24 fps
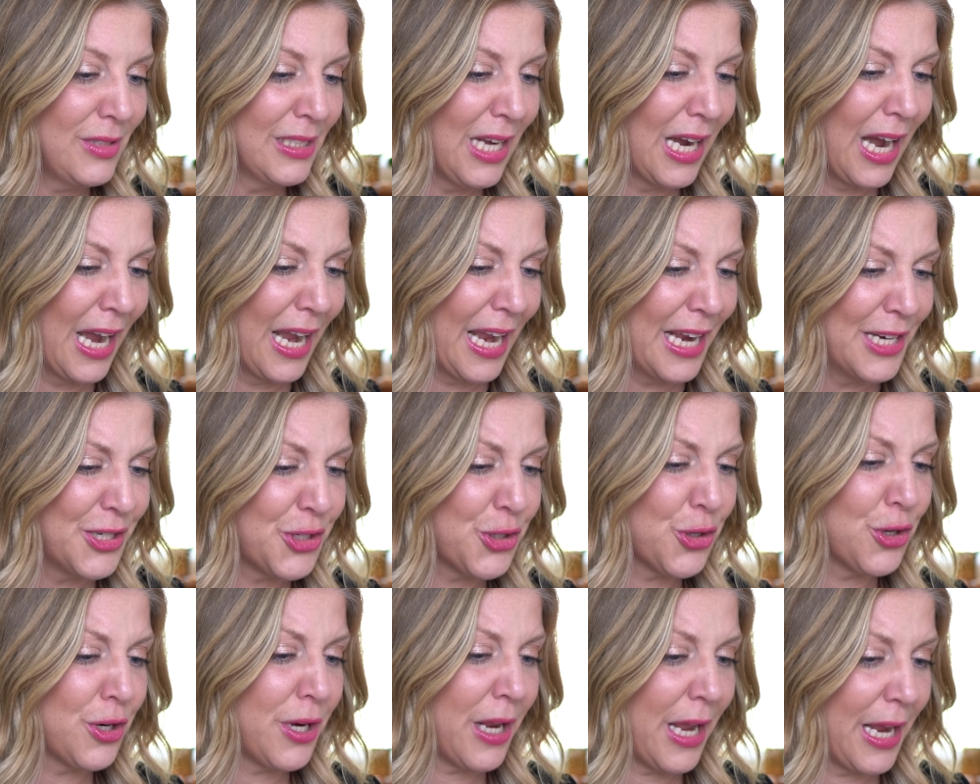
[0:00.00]
I
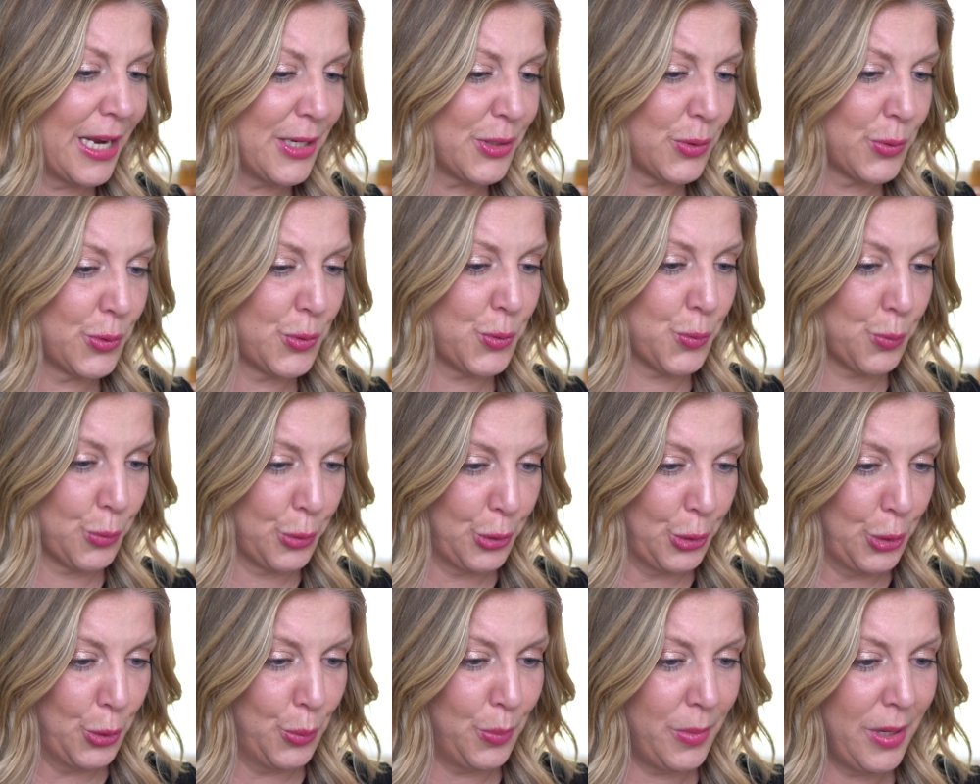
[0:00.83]
entered Hazel's
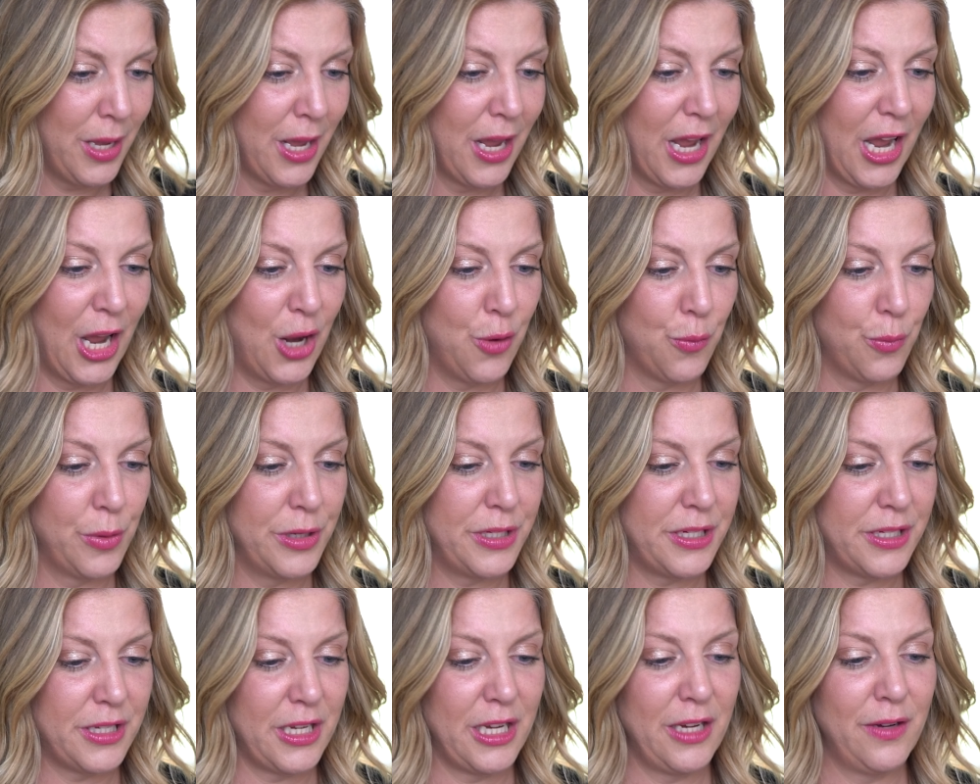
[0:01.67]
room
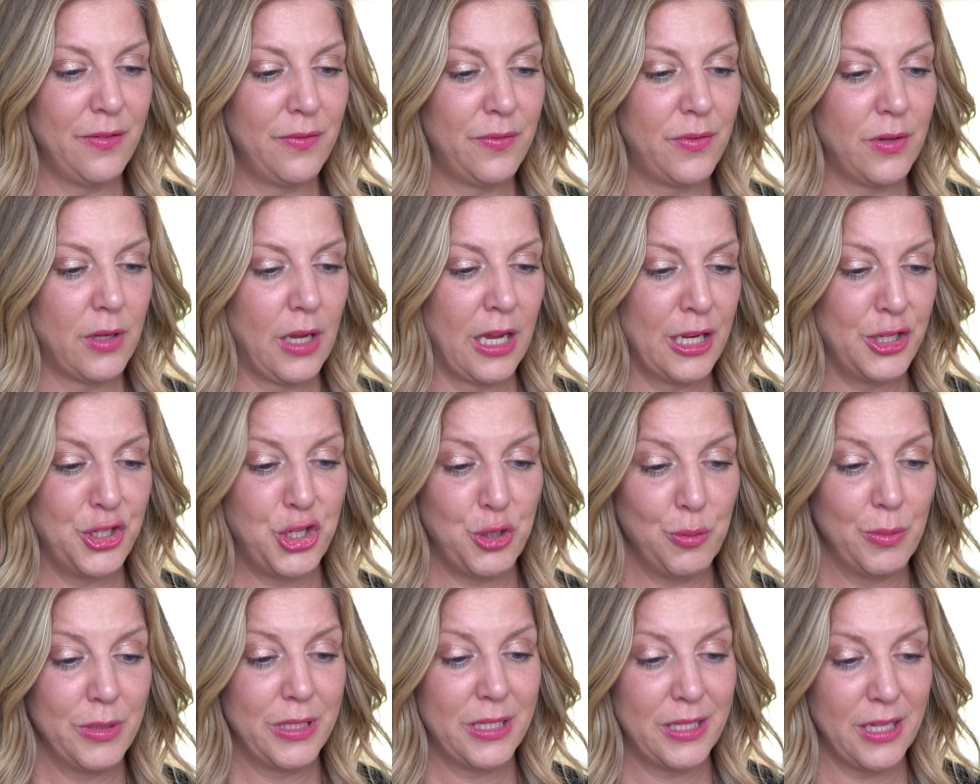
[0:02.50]
and
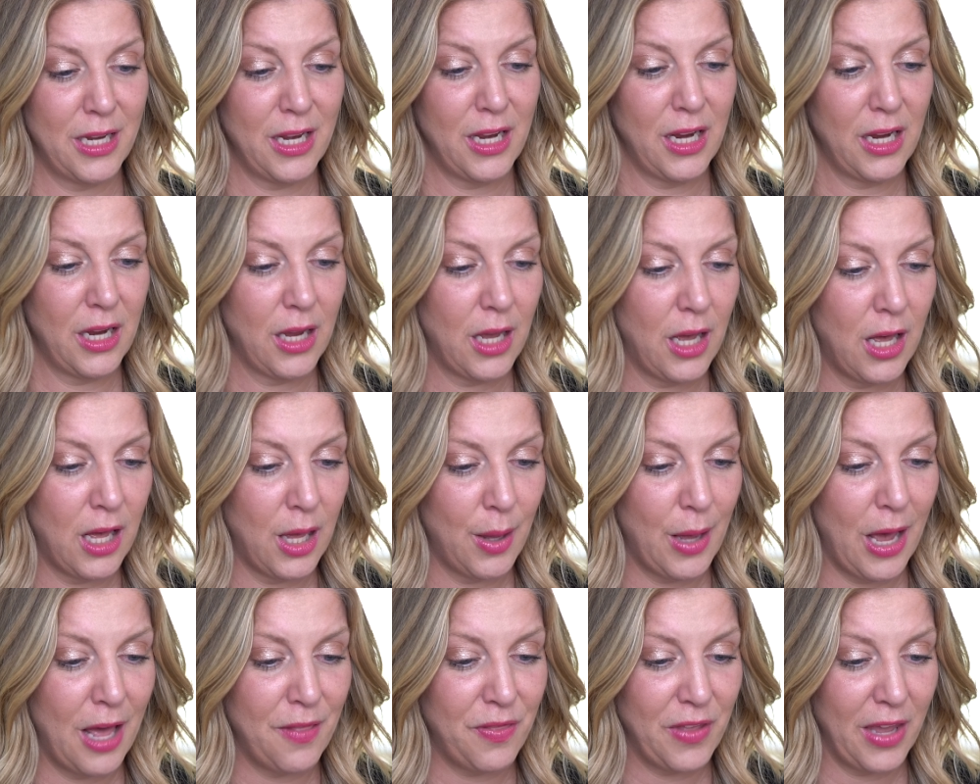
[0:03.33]
she was sitting
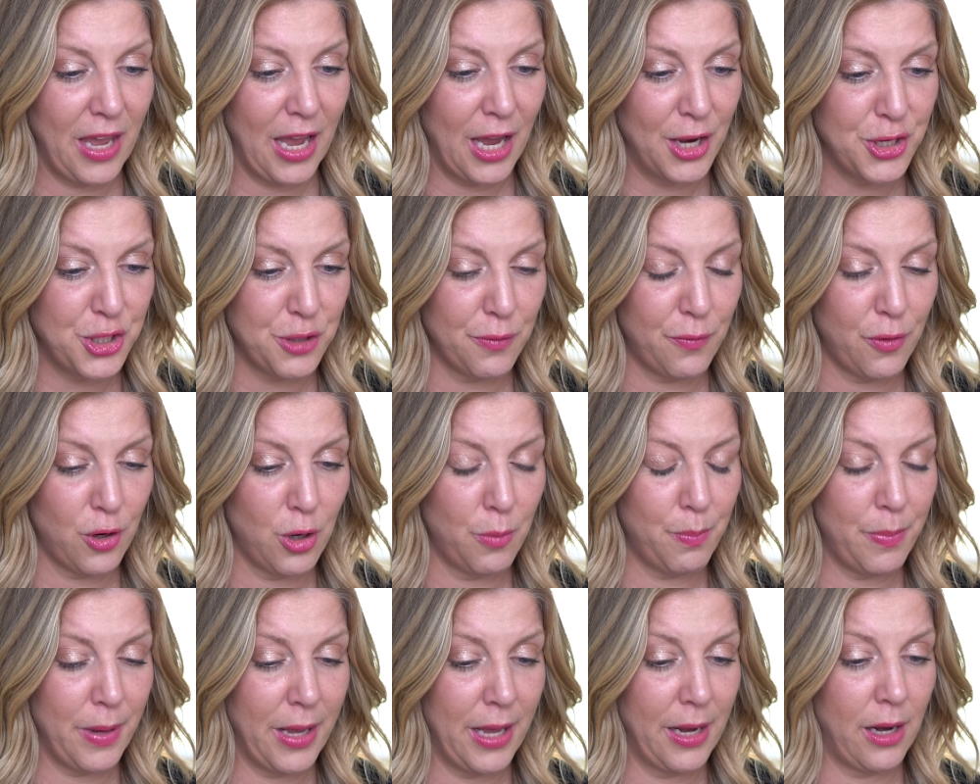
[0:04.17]
at the edge of her
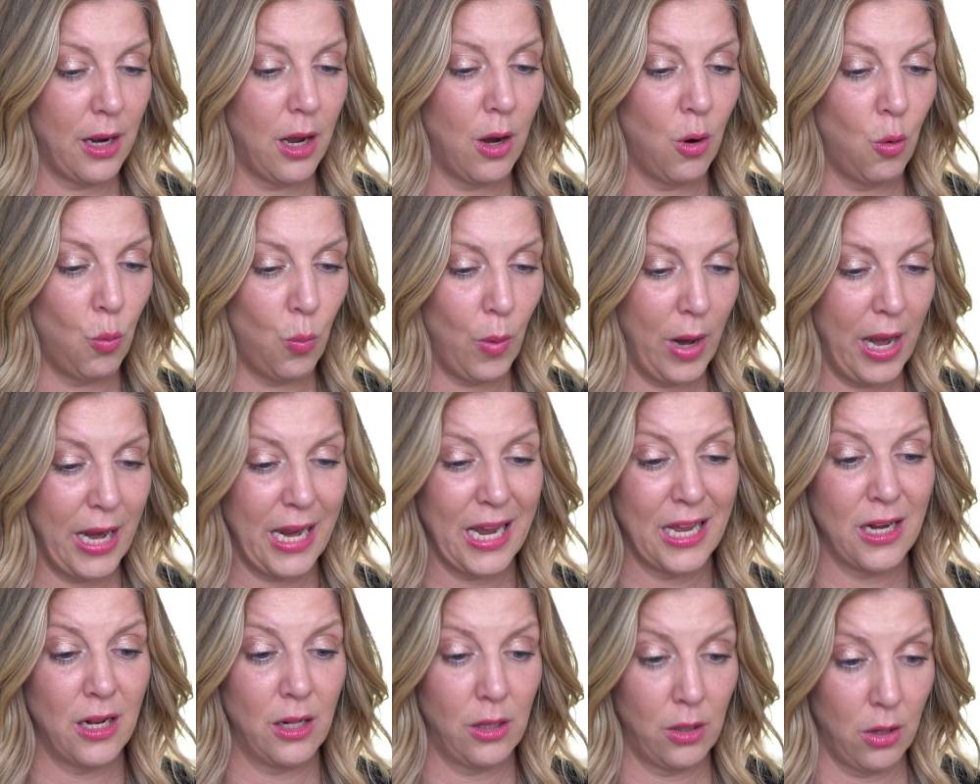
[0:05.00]
bed, awake
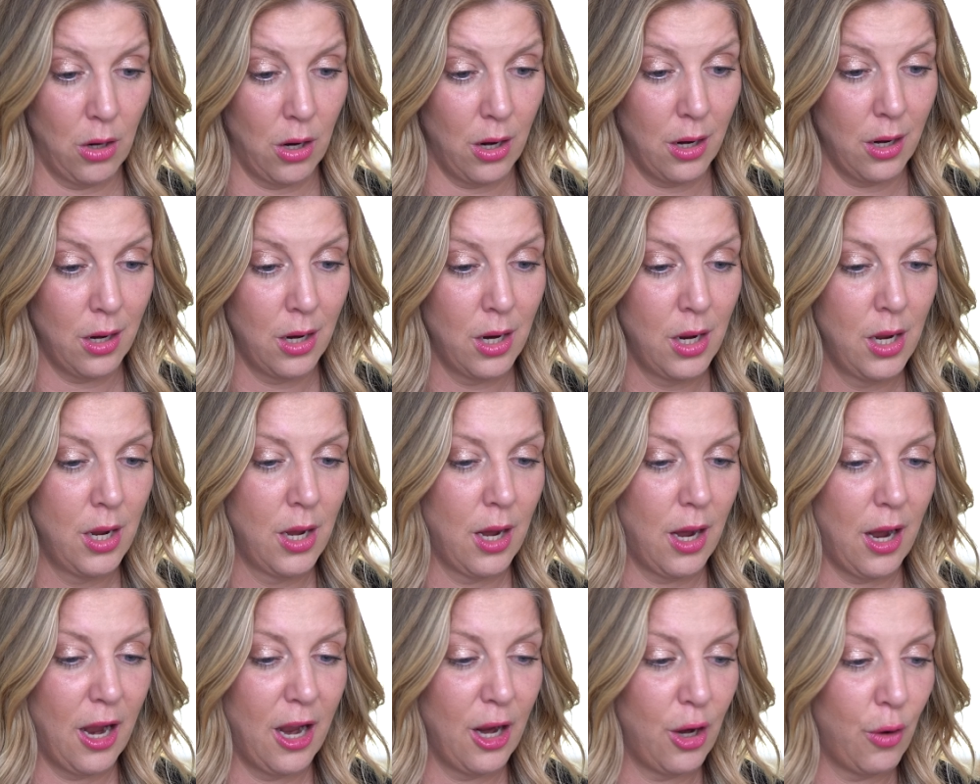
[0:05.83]
and alert.
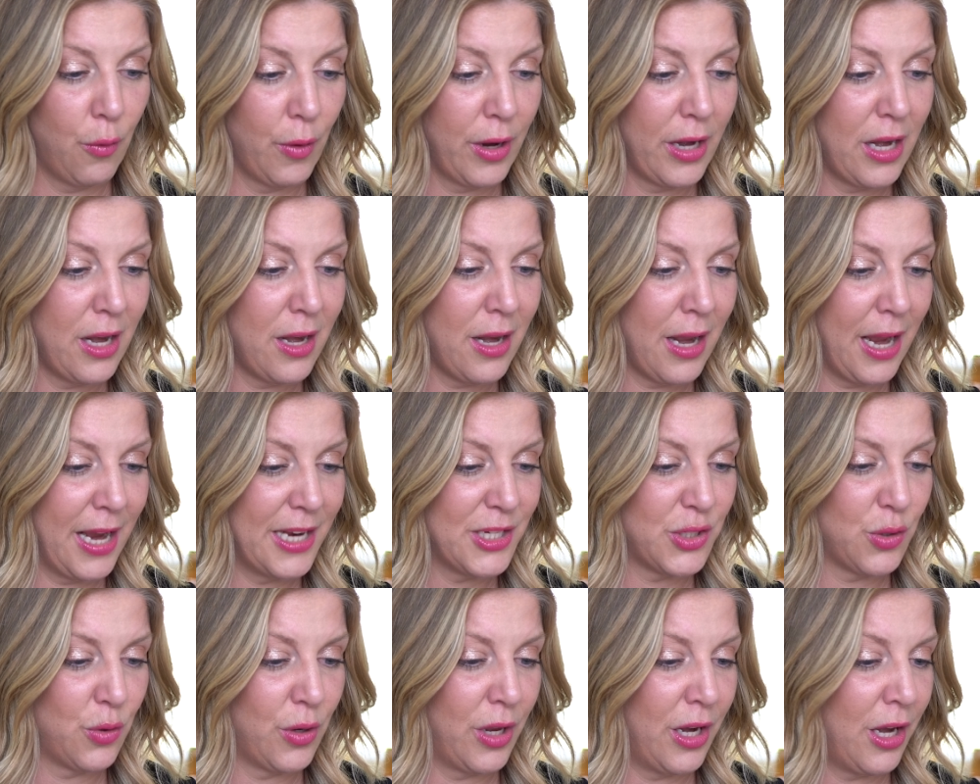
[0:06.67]
I greeted
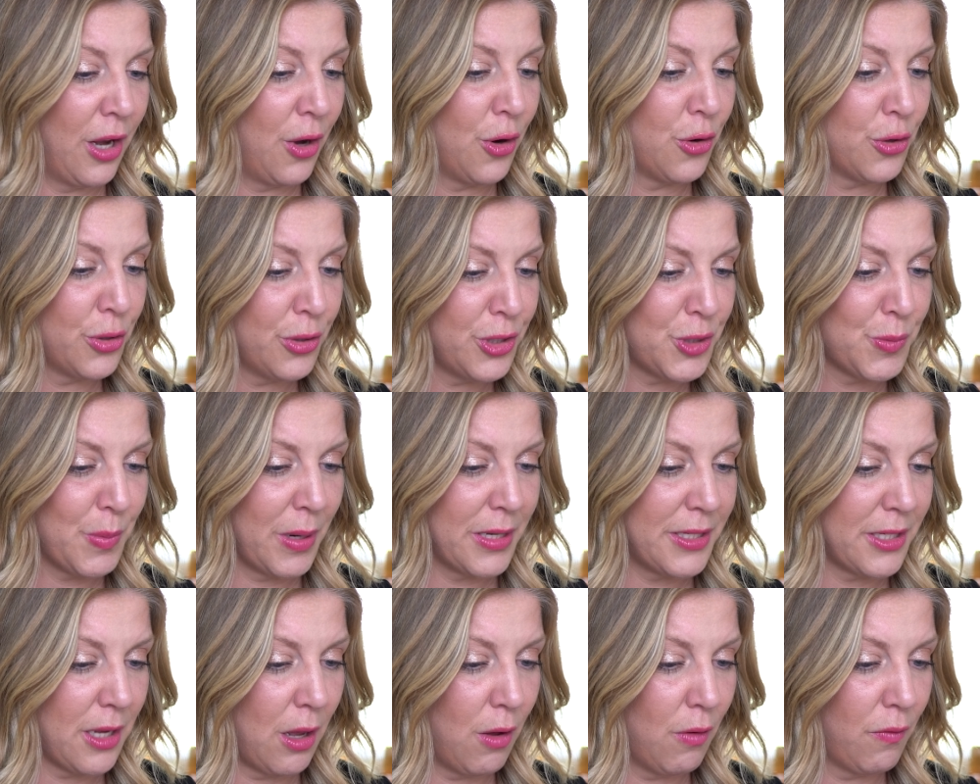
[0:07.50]
Hazel and introduced
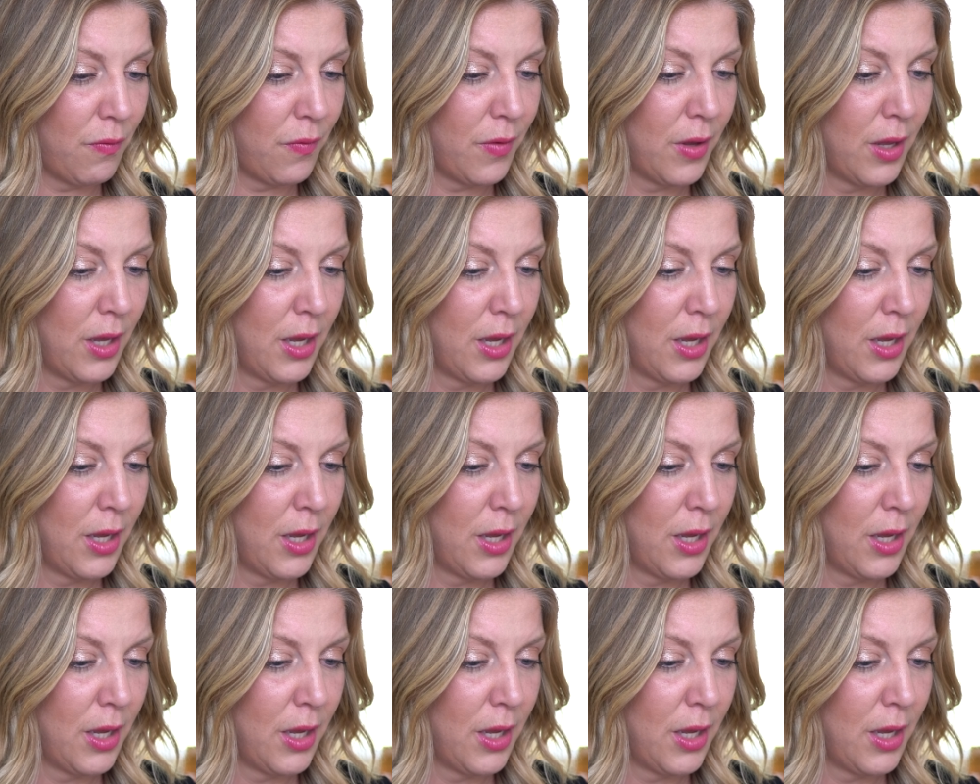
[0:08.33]
myself.